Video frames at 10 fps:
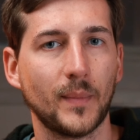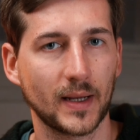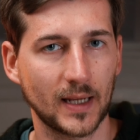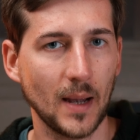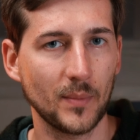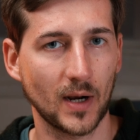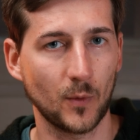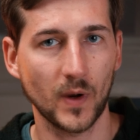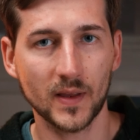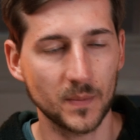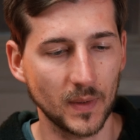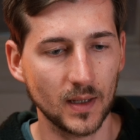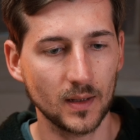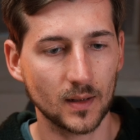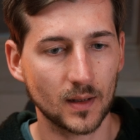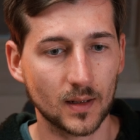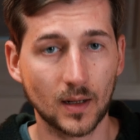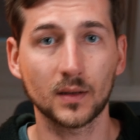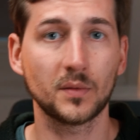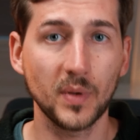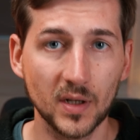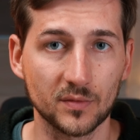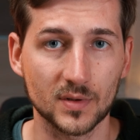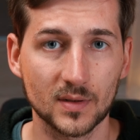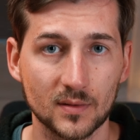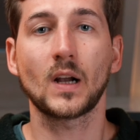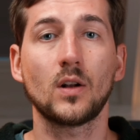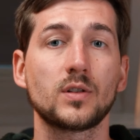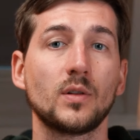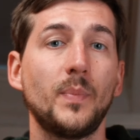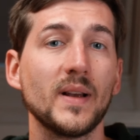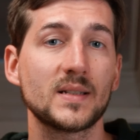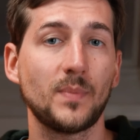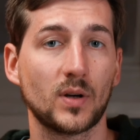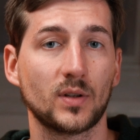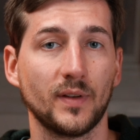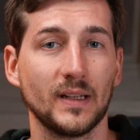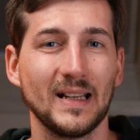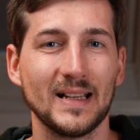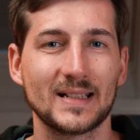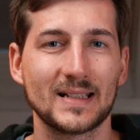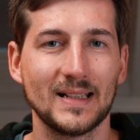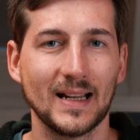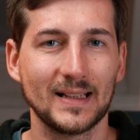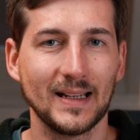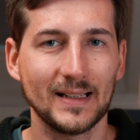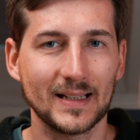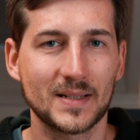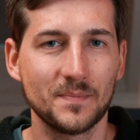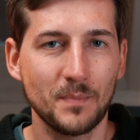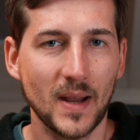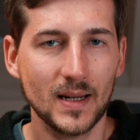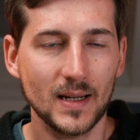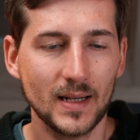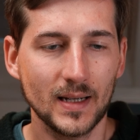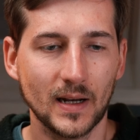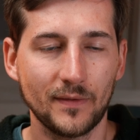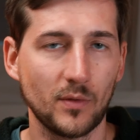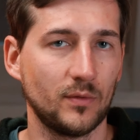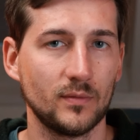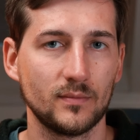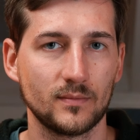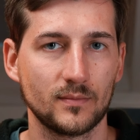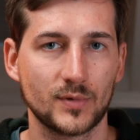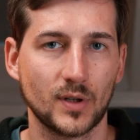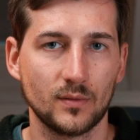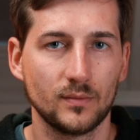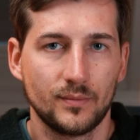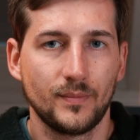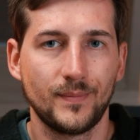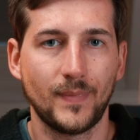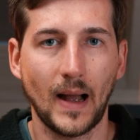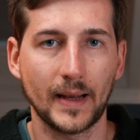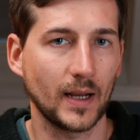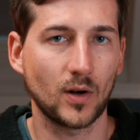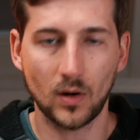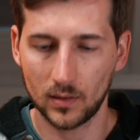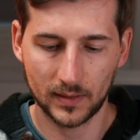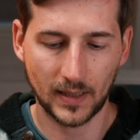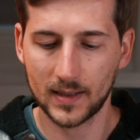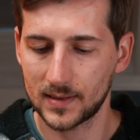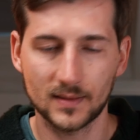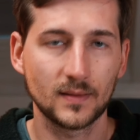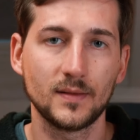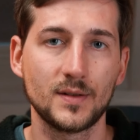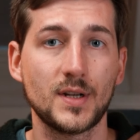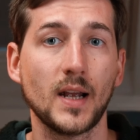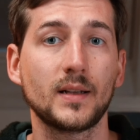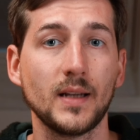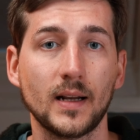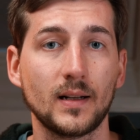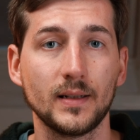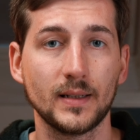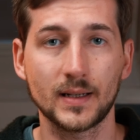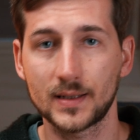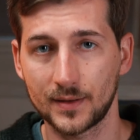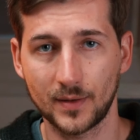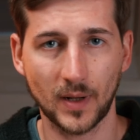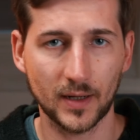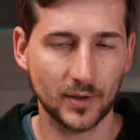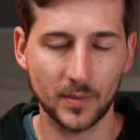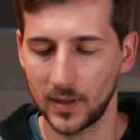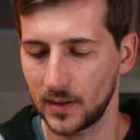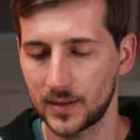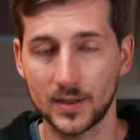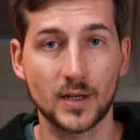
my camera with me can't be used. Also, the best part of it is that it is mainly a phone. So I can call, text, check the analytics, reply to emails,